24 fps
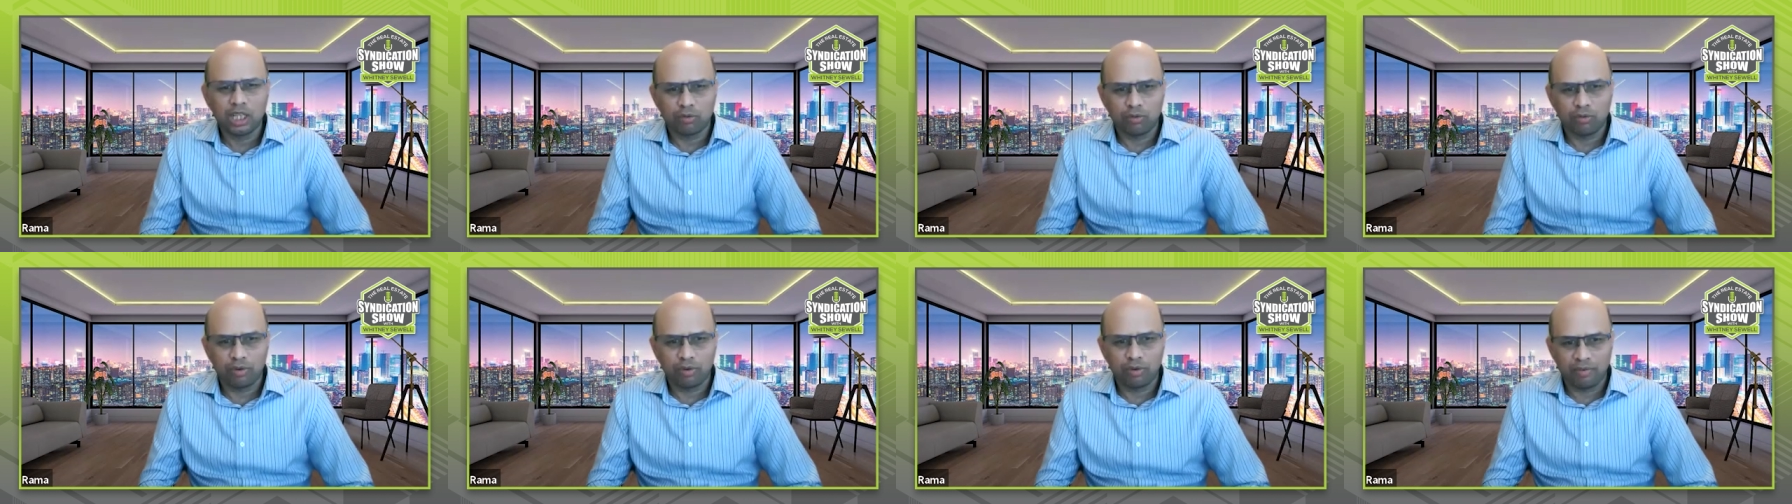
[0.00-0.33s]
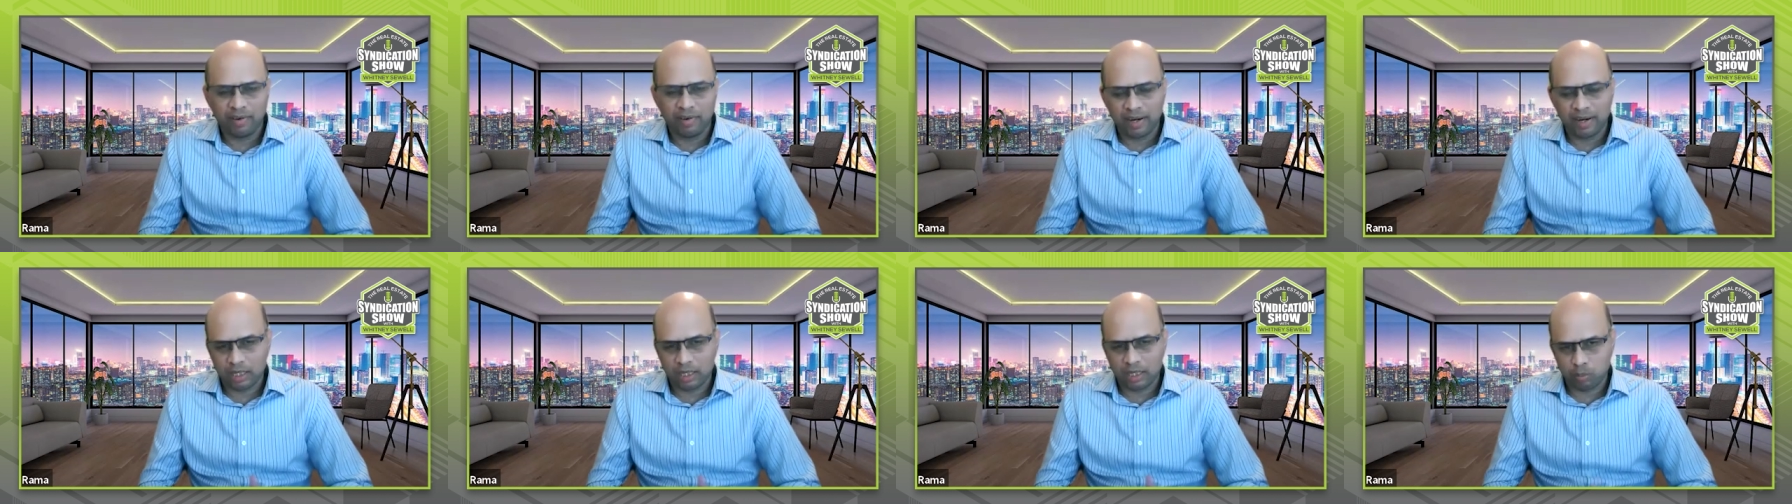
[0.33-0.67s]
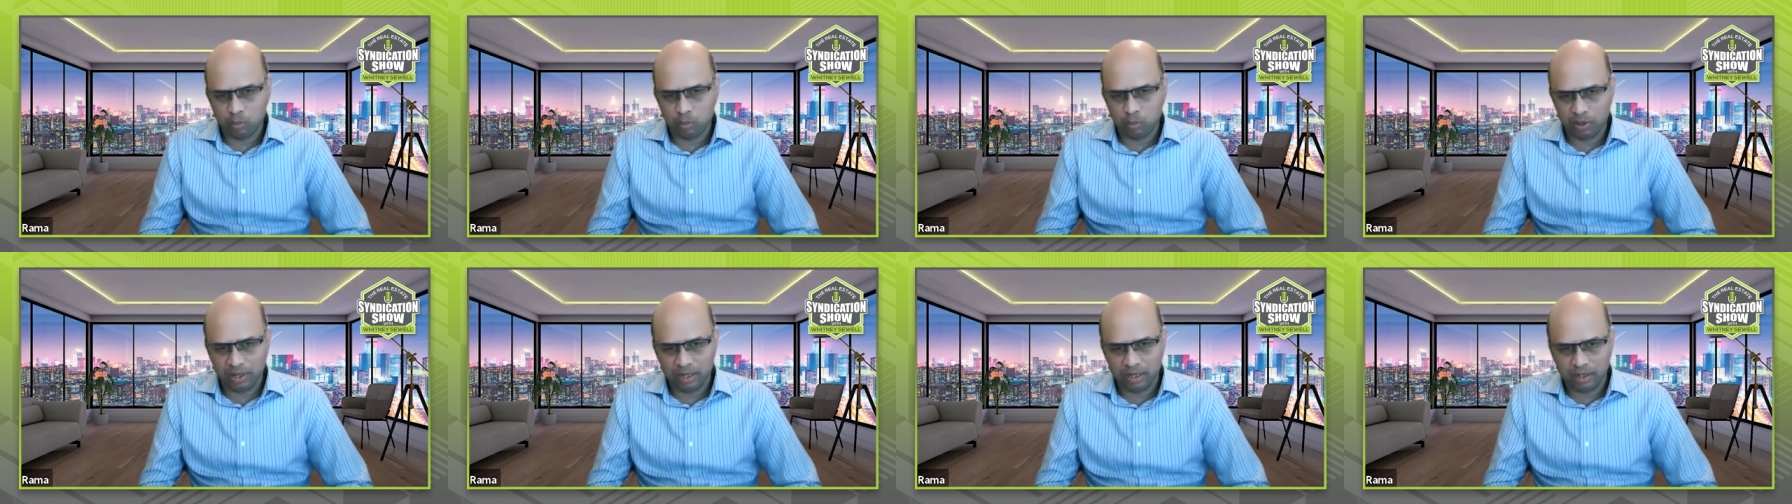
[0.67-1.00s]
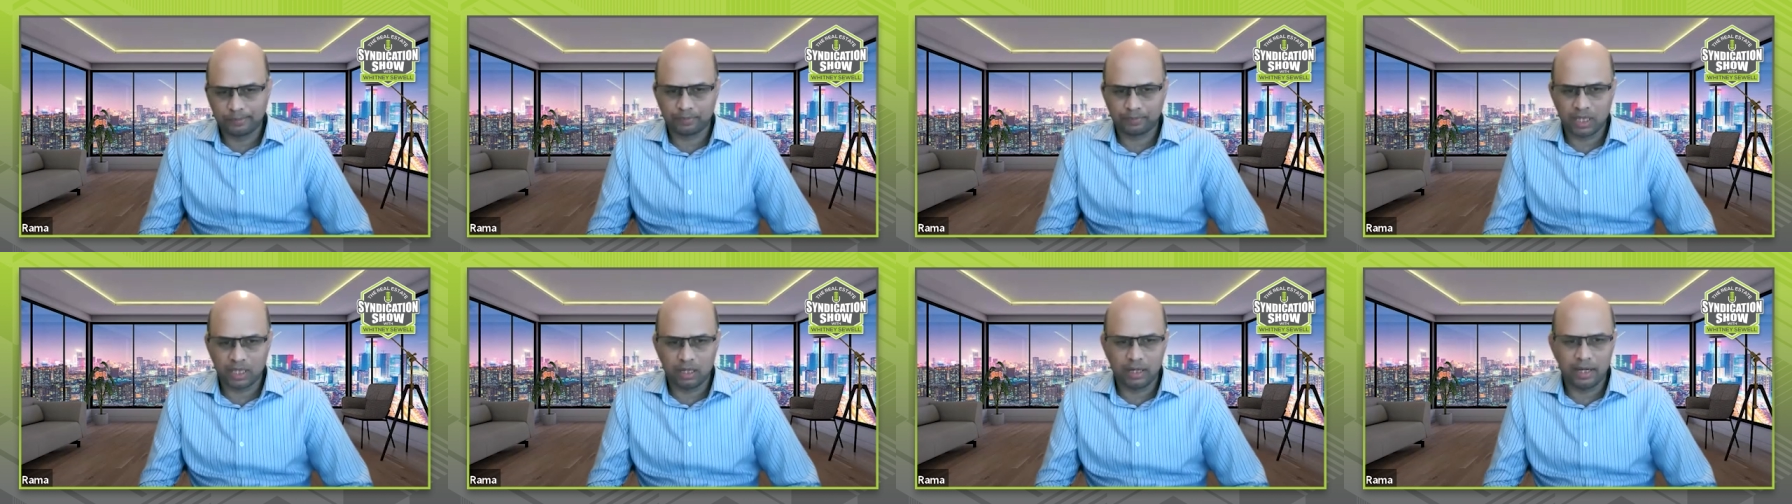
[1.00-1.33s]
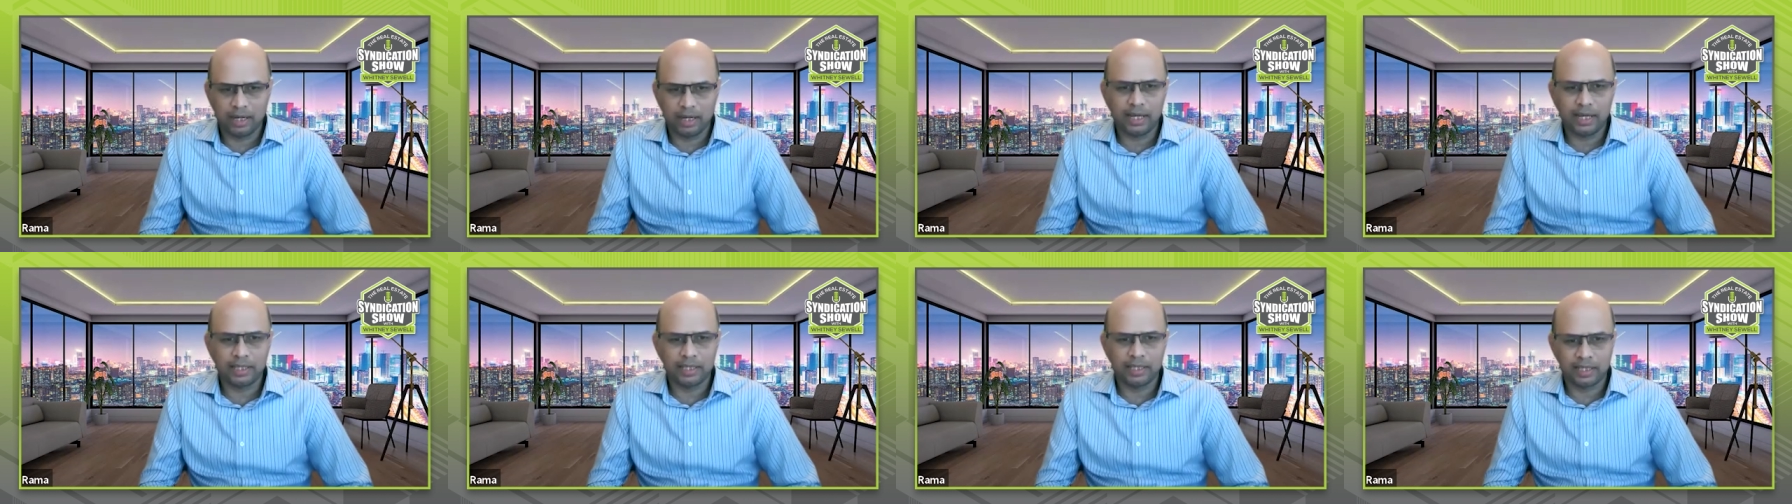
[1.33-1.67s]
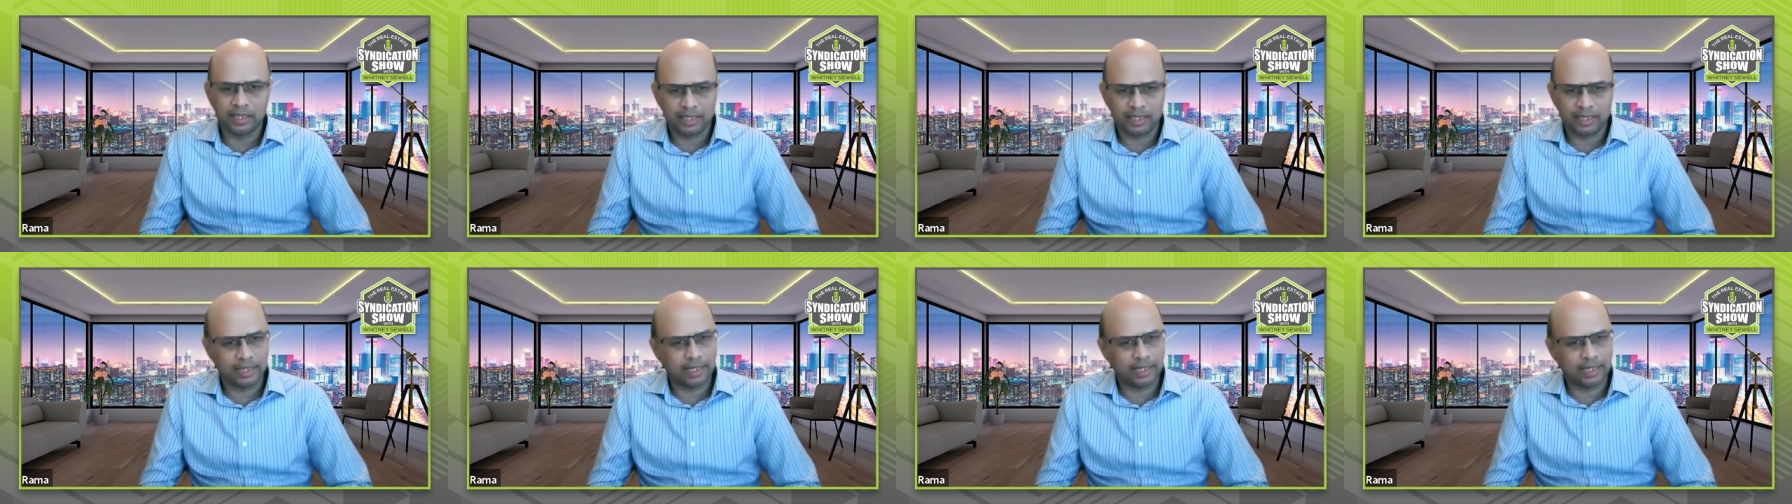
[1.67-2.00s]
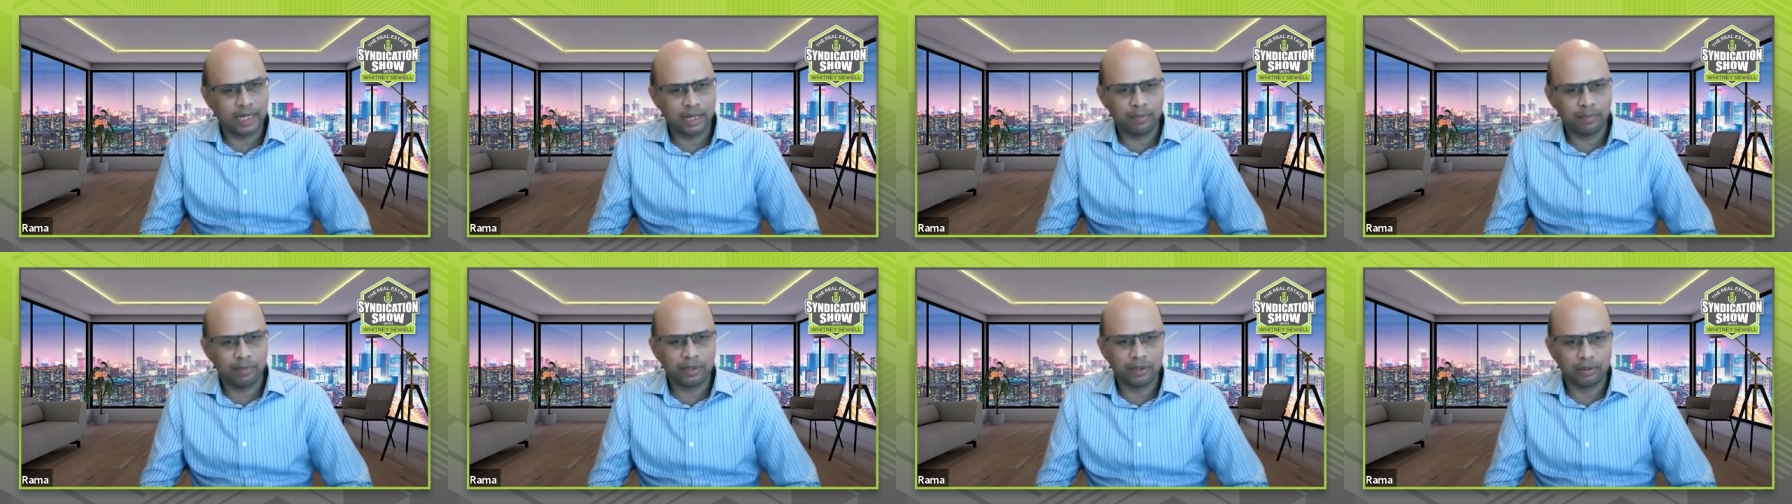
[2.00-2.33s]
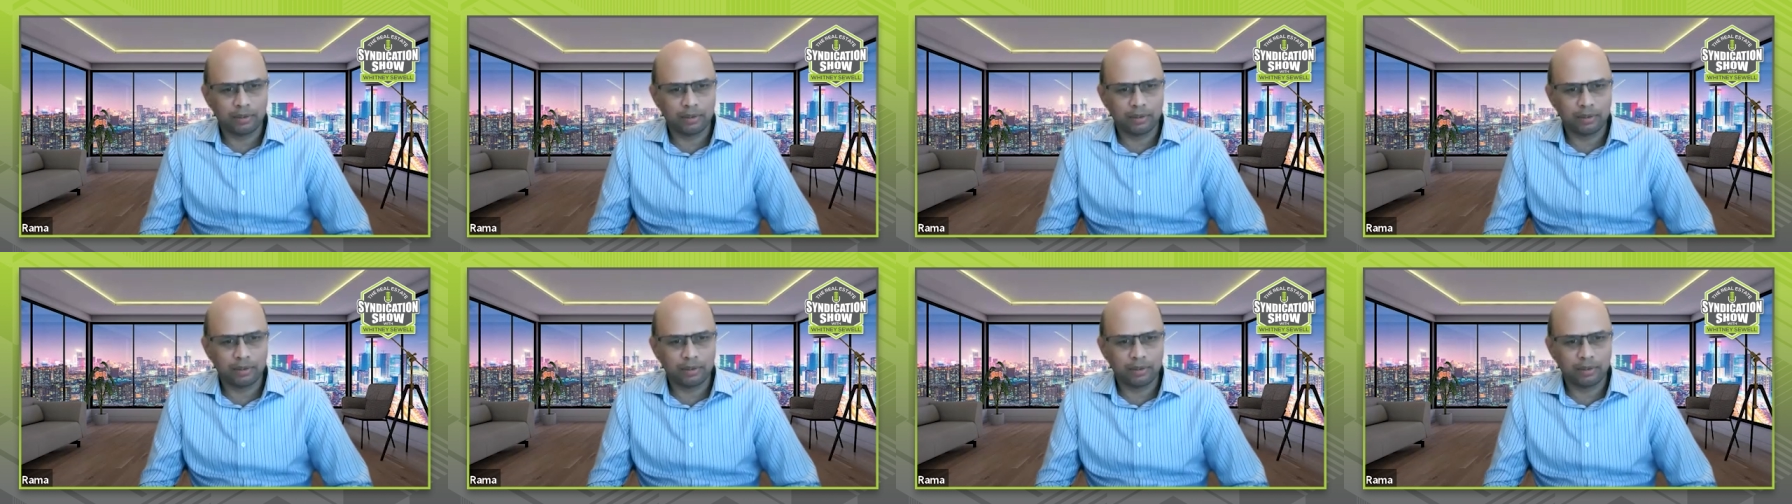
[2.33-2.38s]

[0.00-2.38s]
We were exploring you know, agency debt,